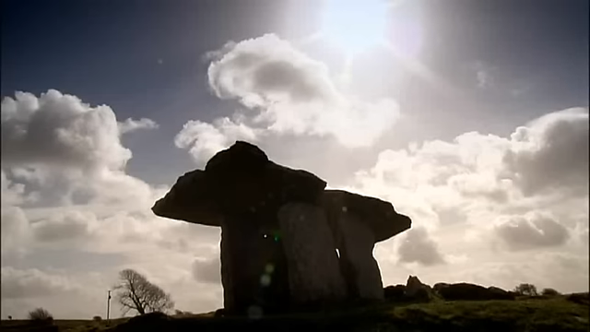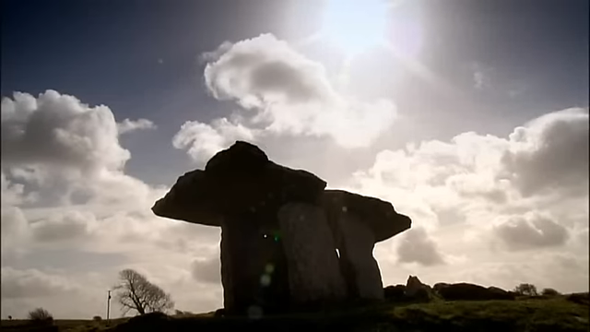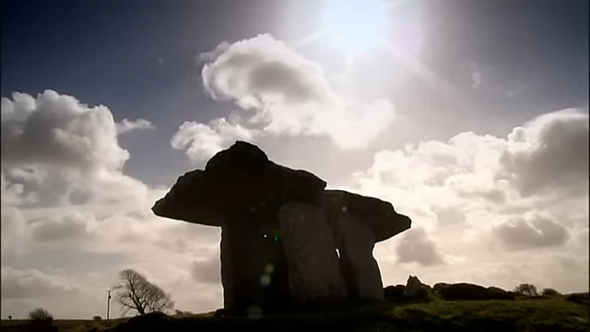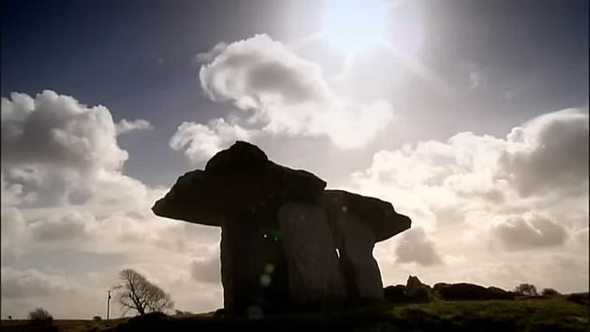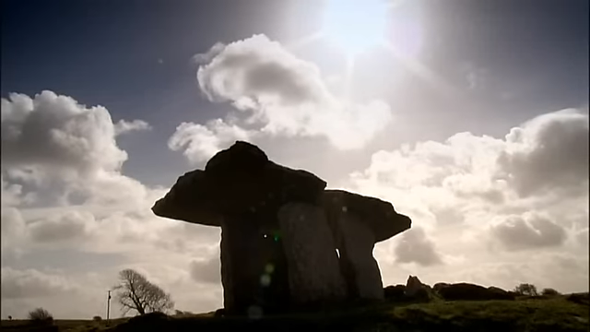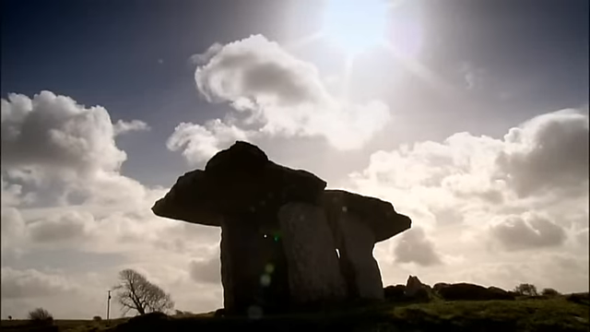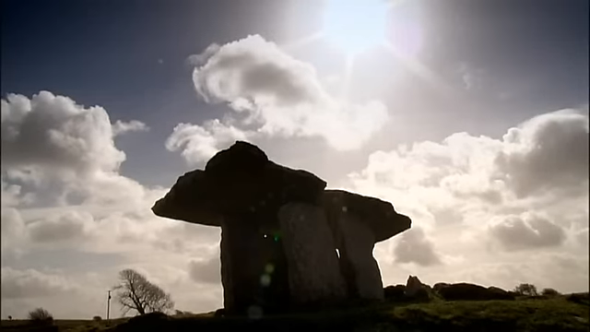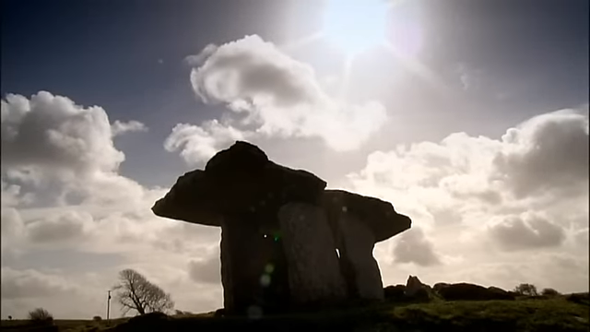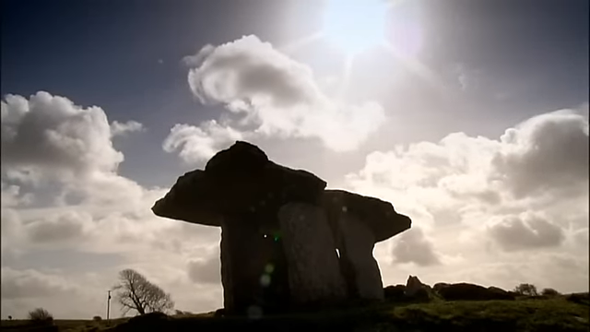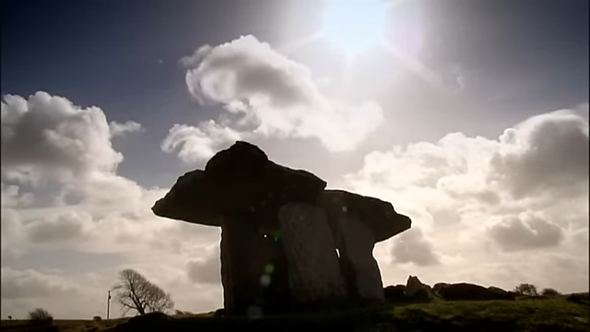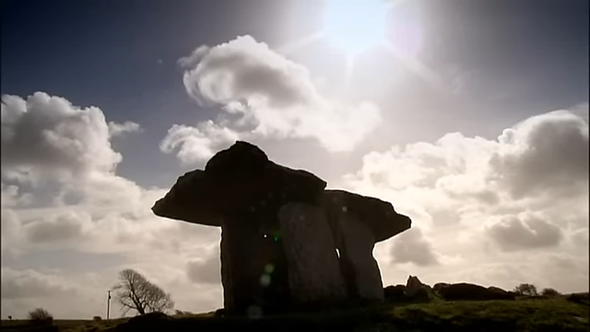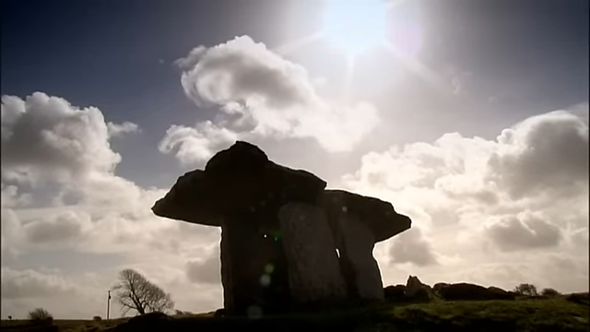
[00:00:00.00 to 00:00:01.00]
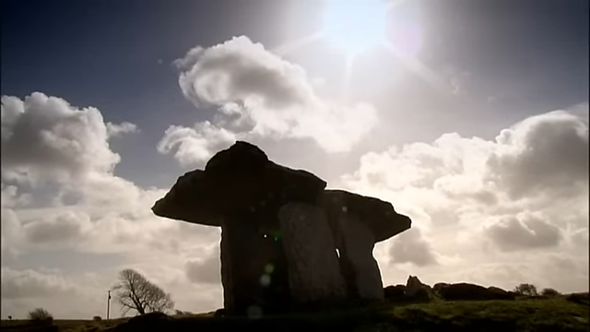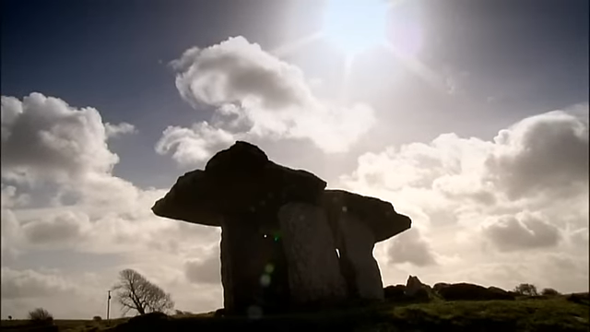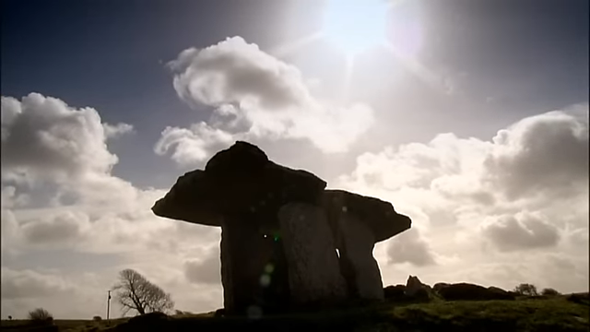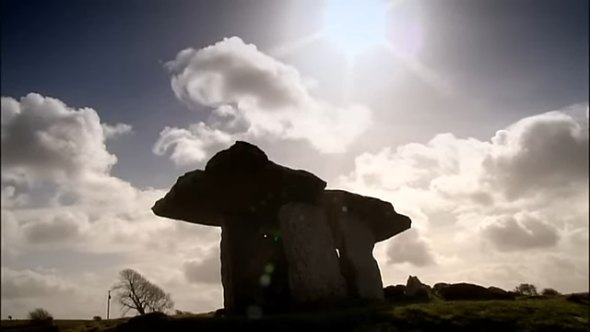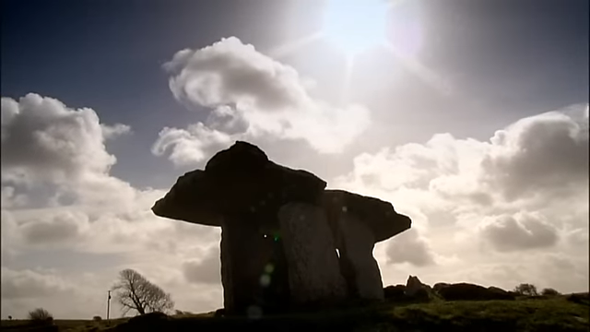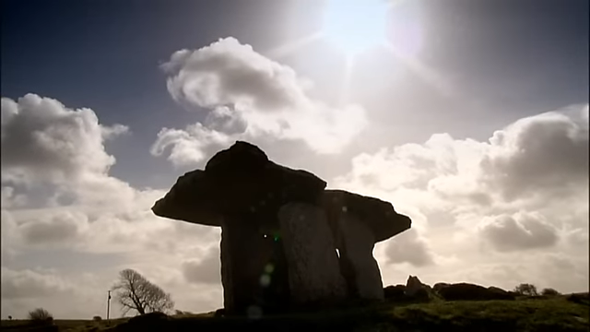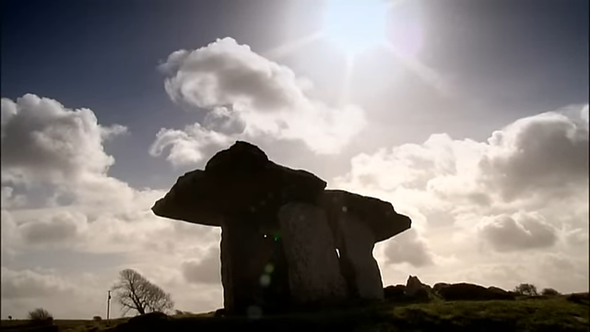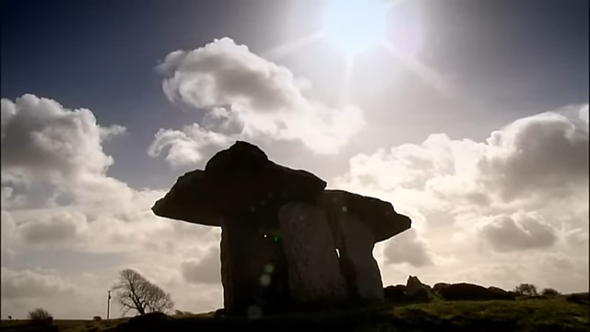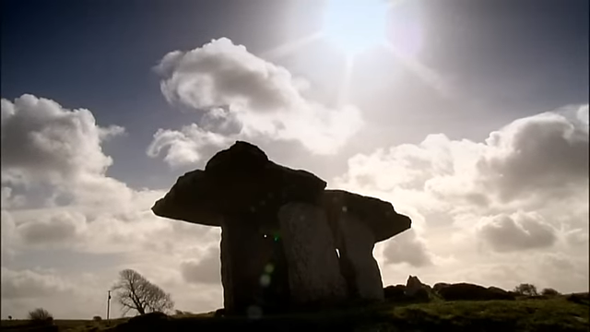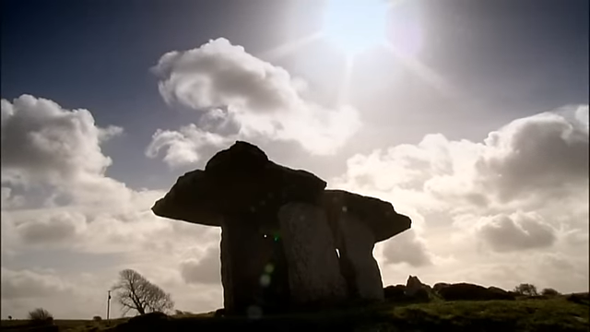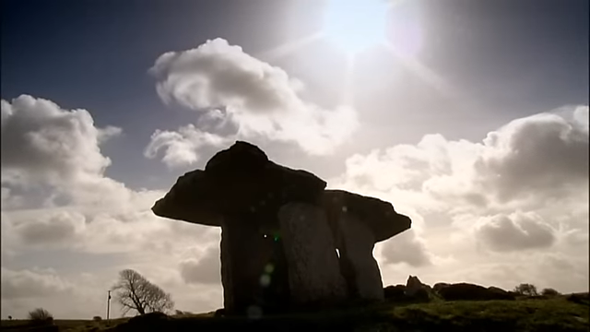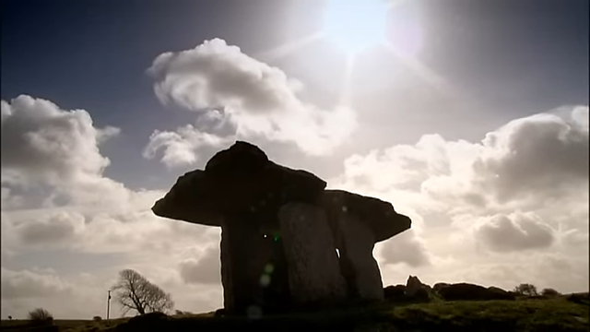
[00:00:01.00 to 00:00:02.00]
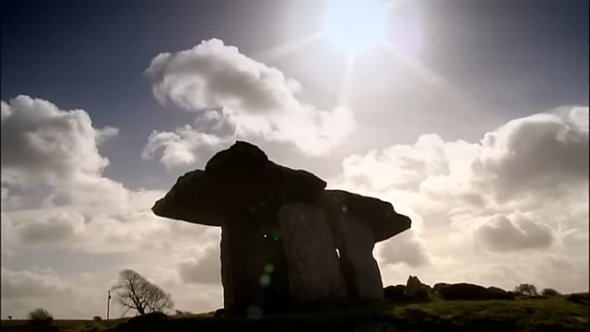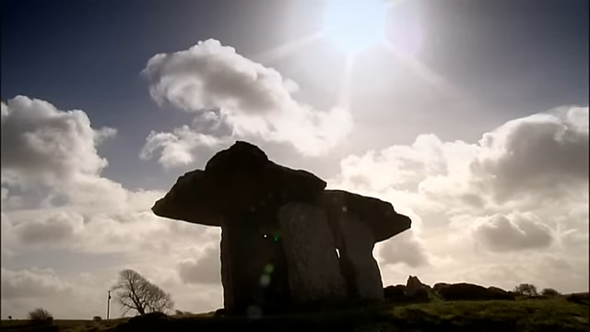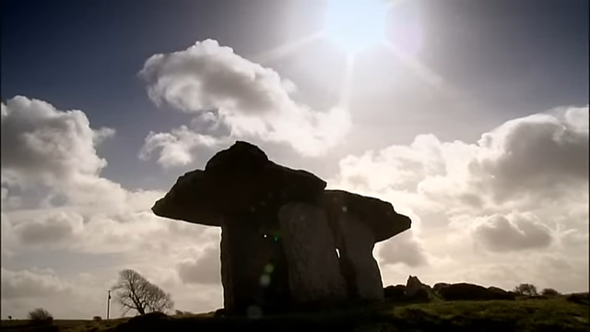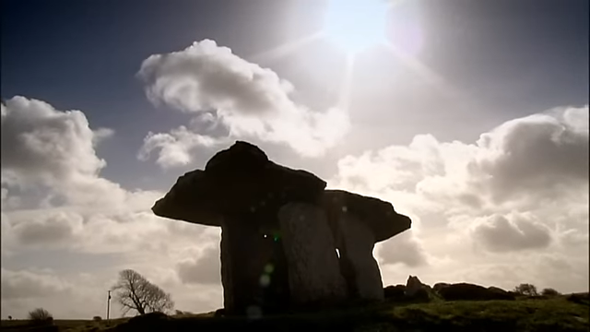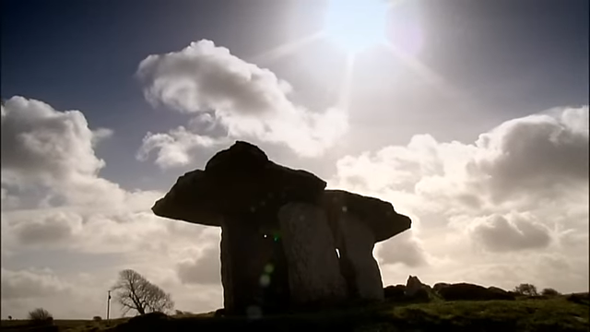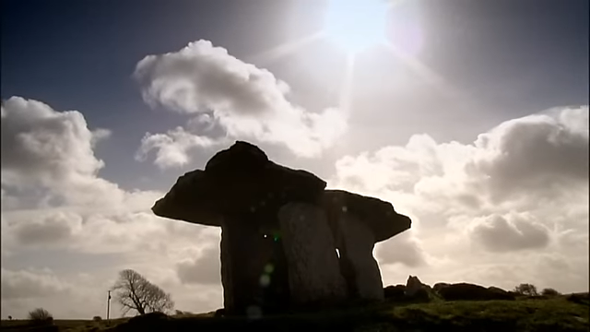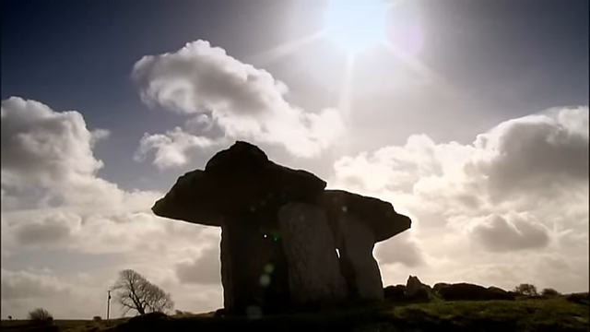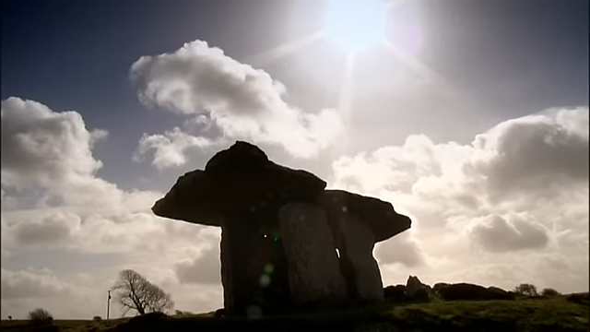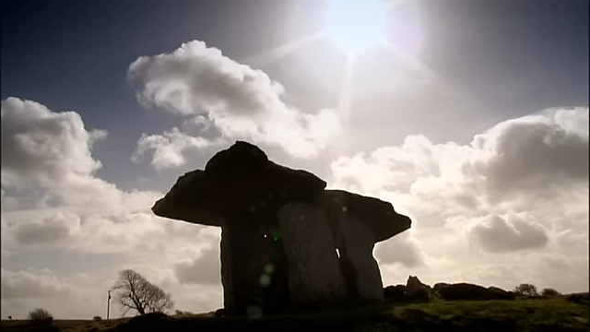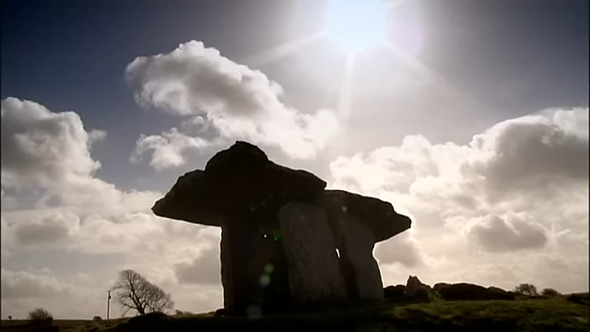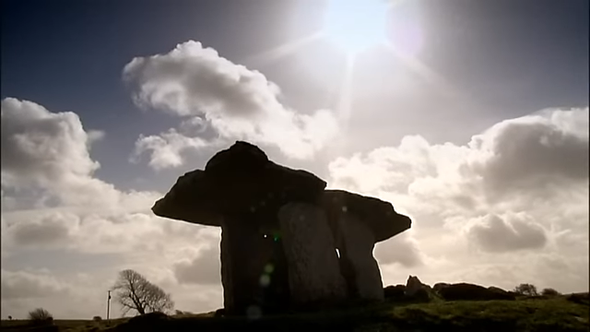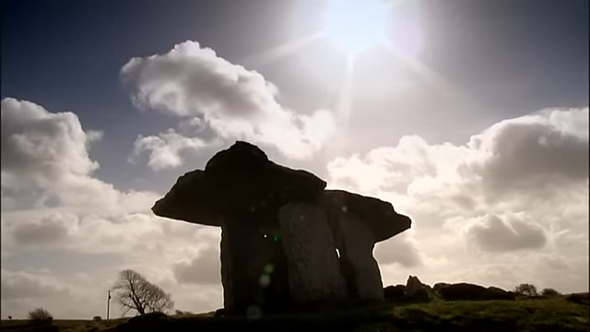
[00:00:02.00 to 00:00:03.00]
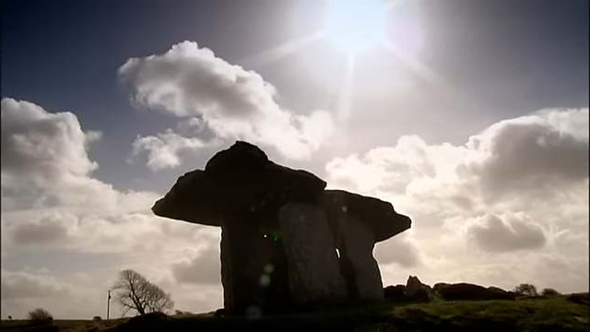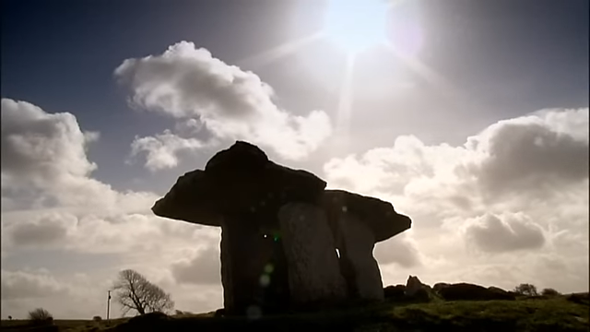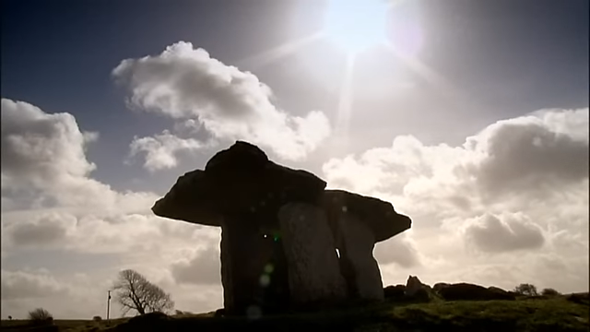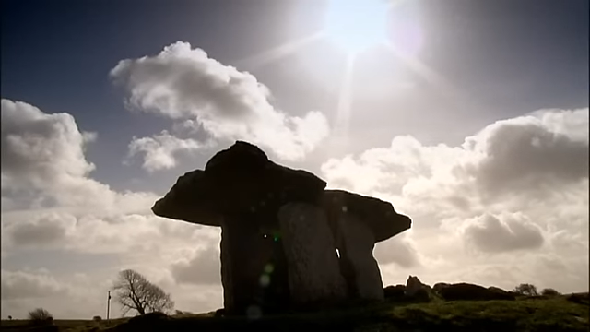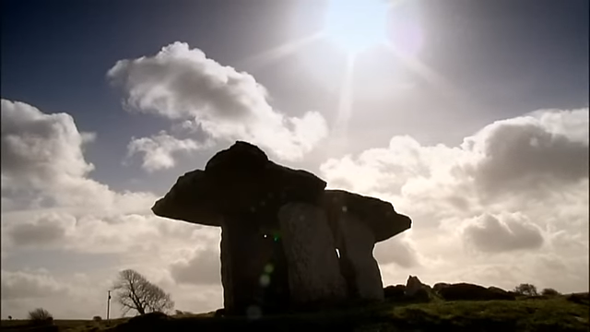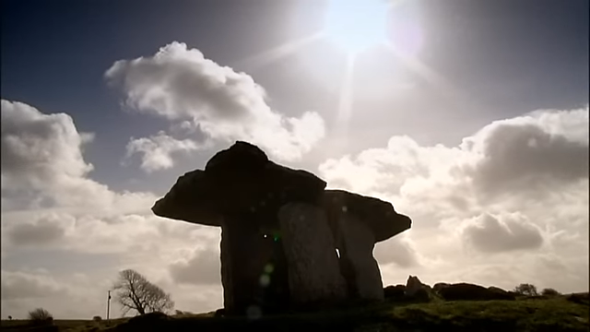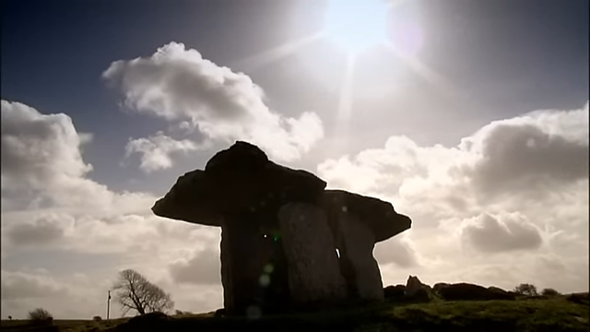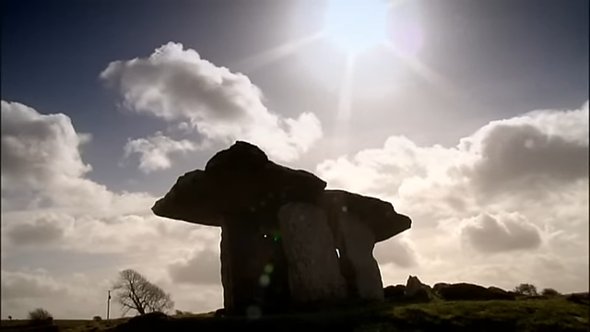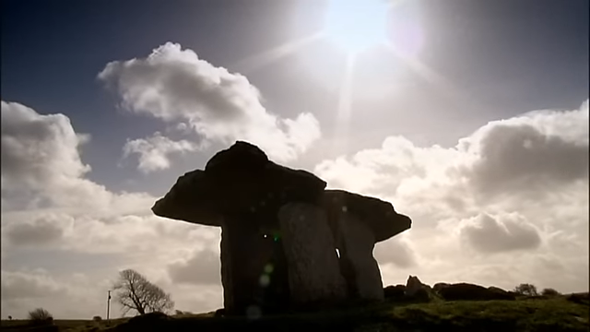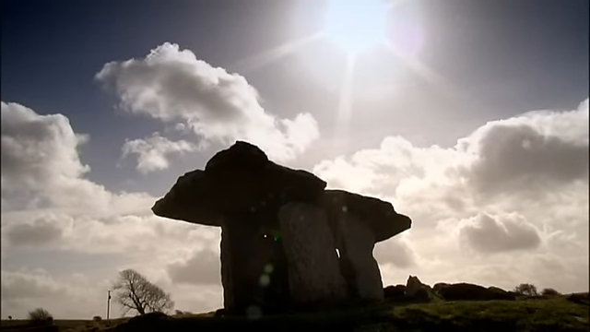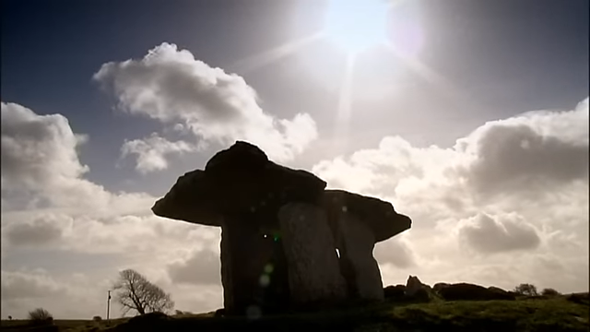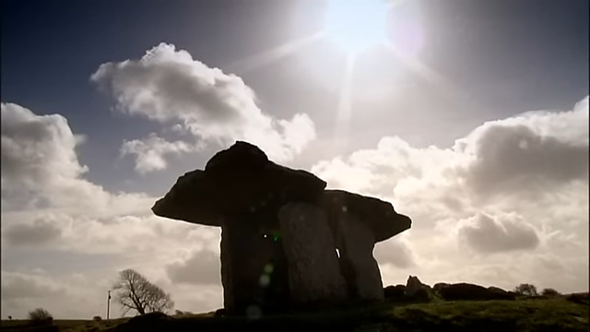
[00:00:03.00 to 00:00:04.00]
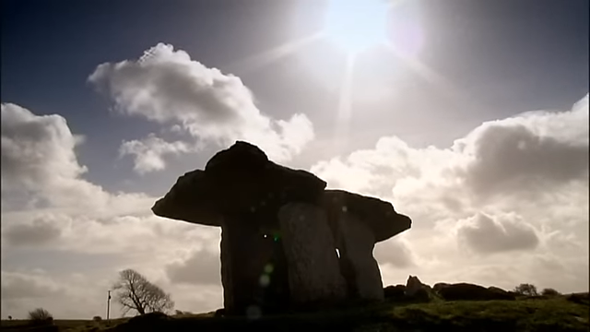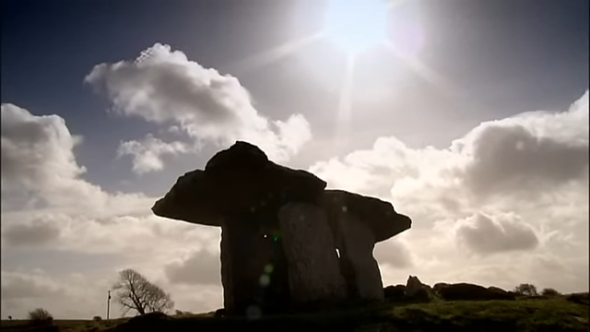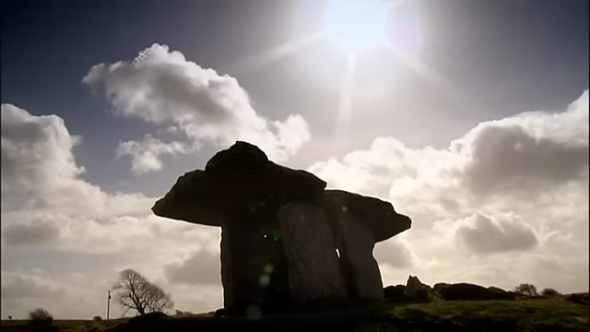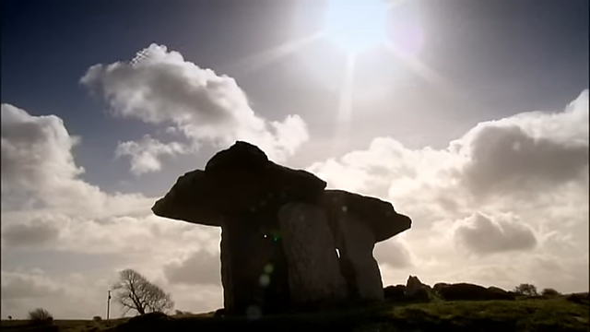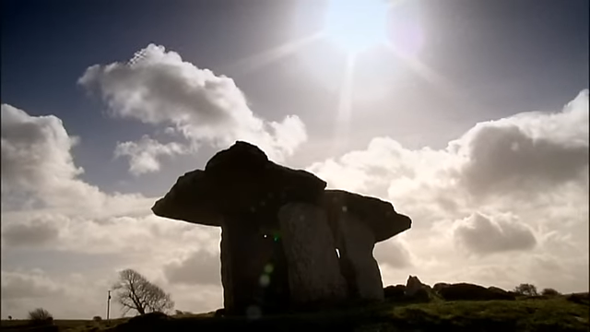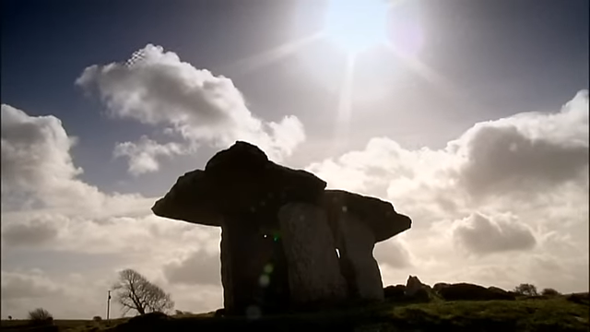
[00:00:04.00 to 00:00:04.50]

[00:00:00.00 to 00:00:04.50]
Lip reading: [unreadable: no face in view]